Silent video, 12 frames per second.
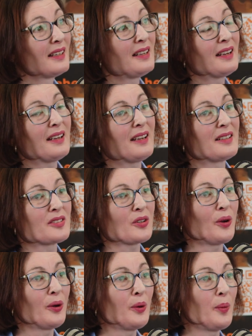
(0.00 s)
Yeah.
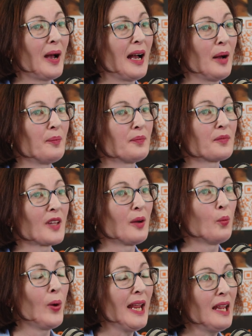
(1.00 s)
So when
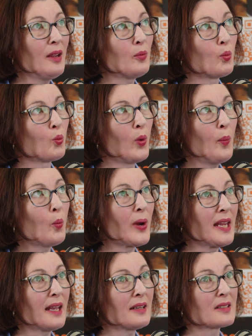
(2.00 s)

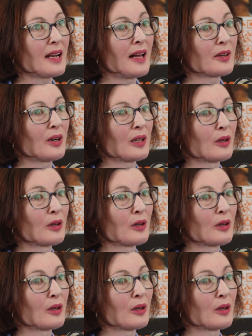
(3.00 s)
we get data,